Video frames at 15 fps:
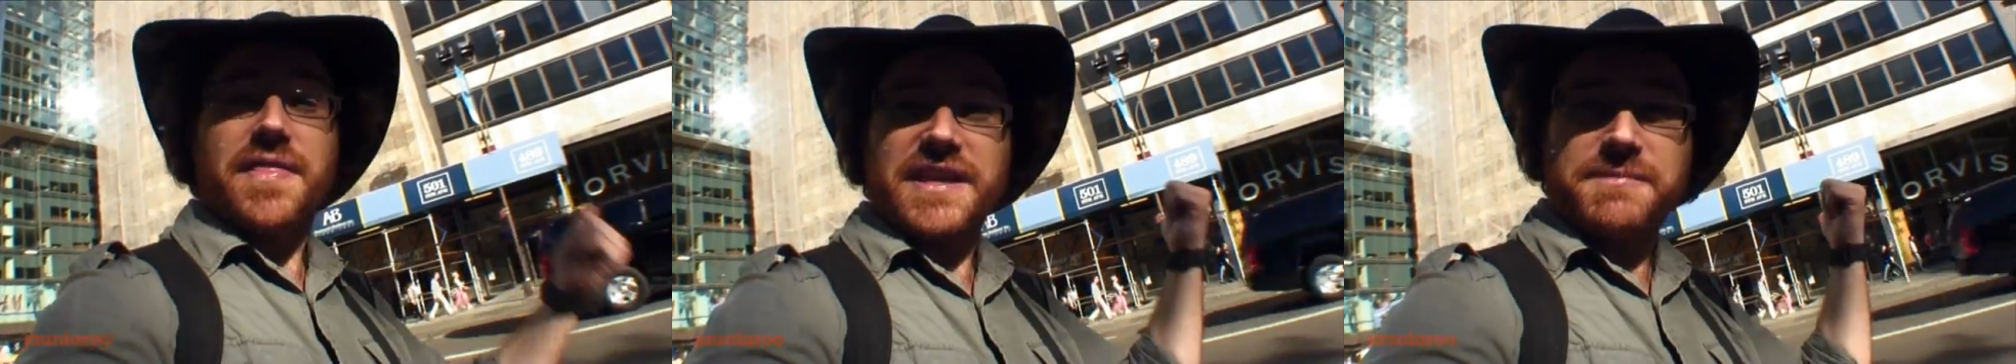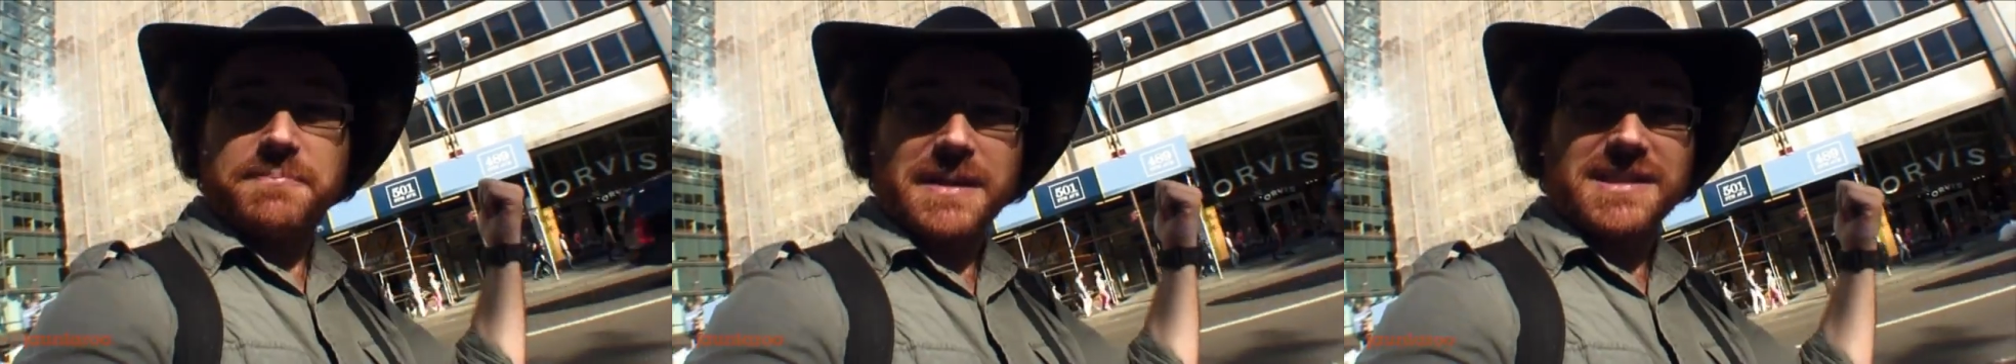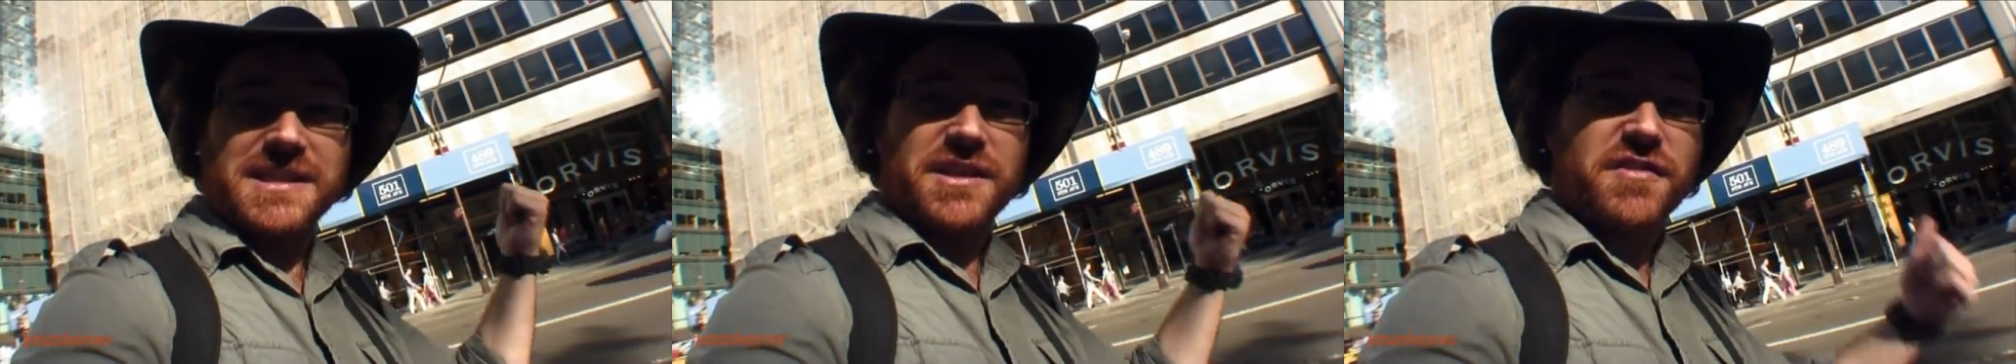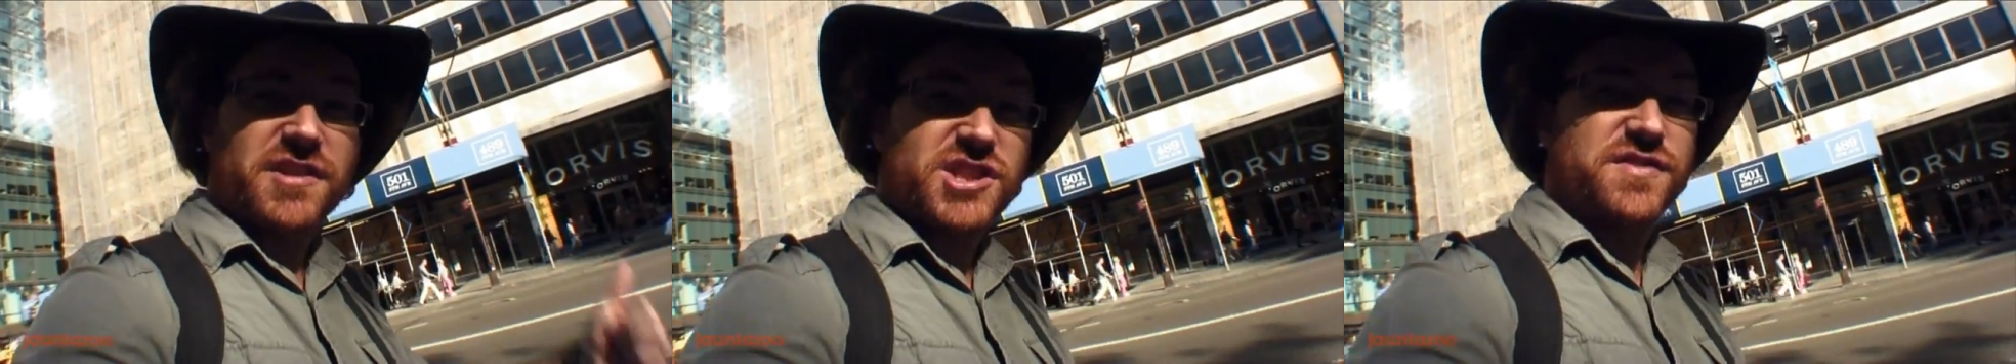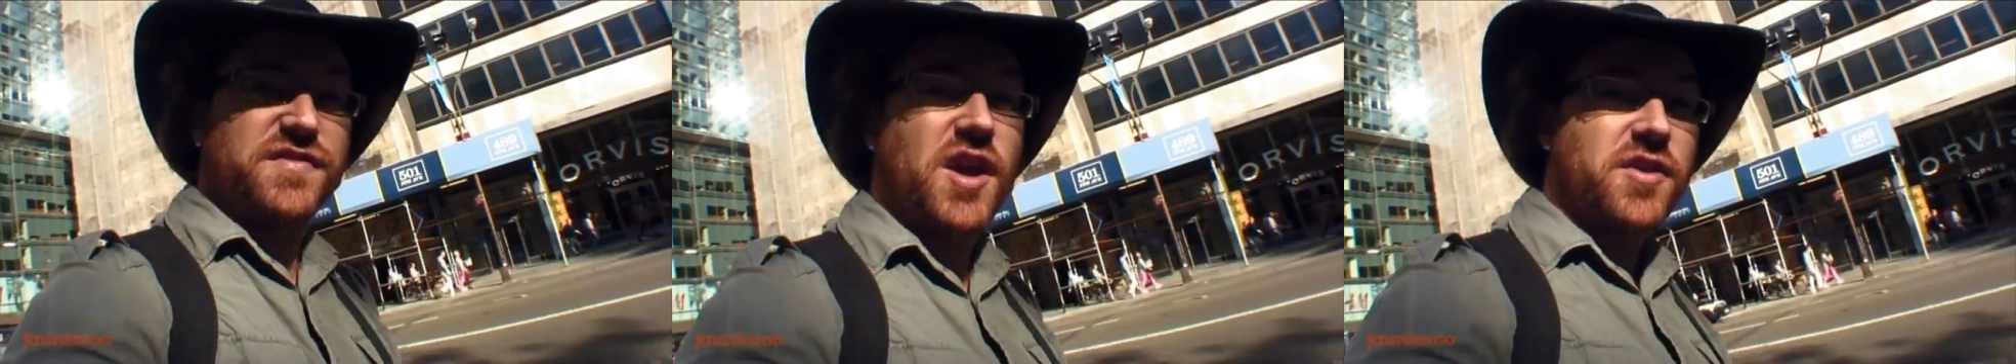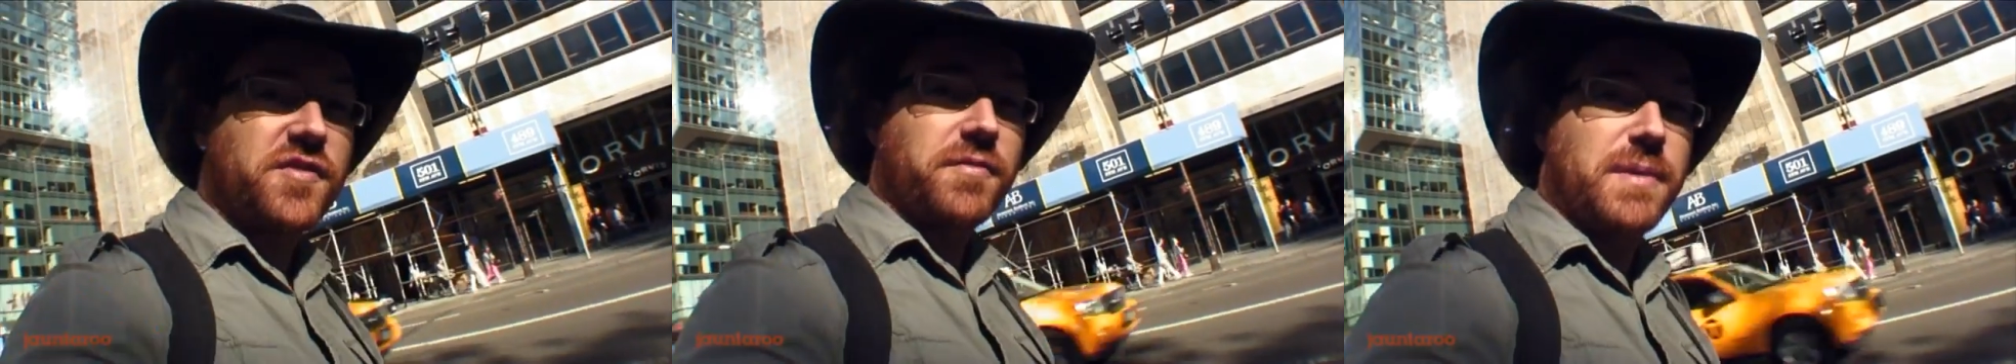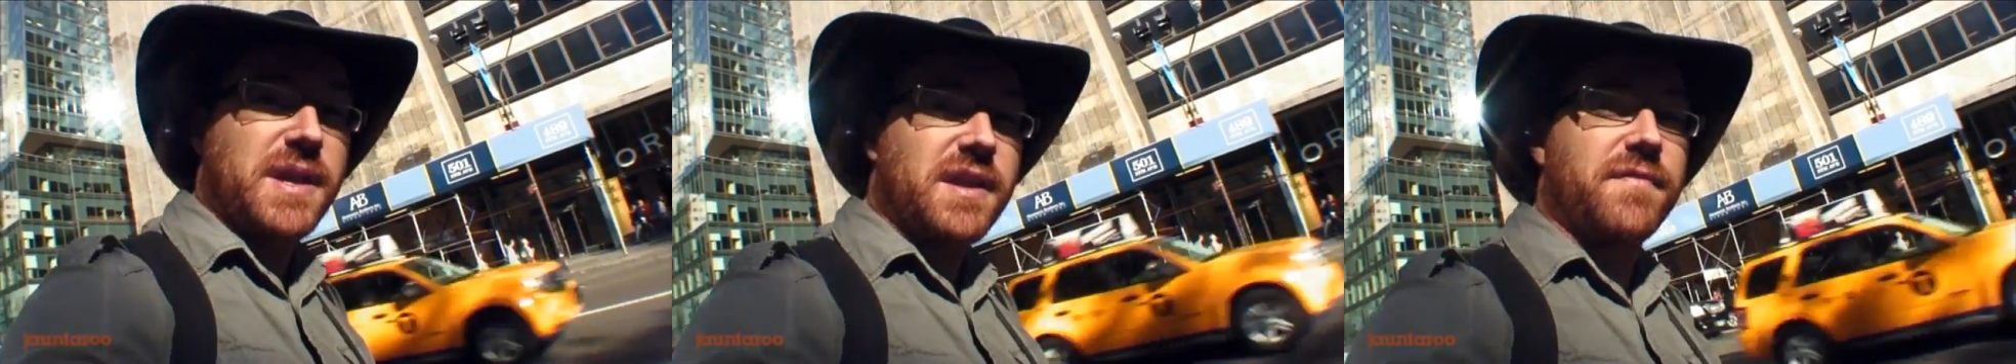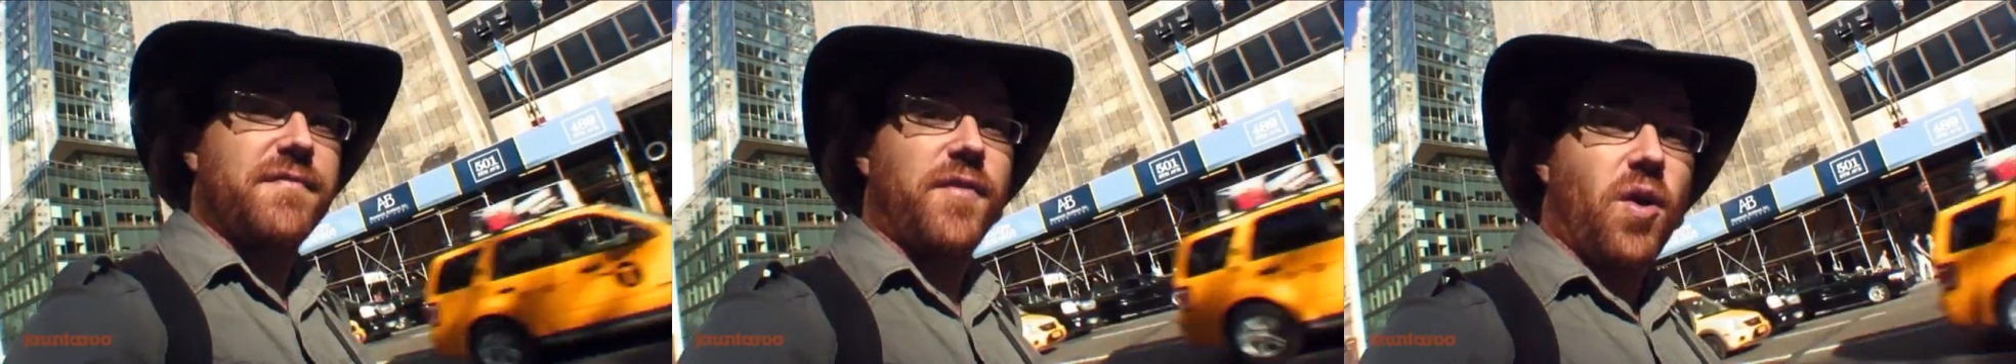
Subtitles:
This building across the road from me,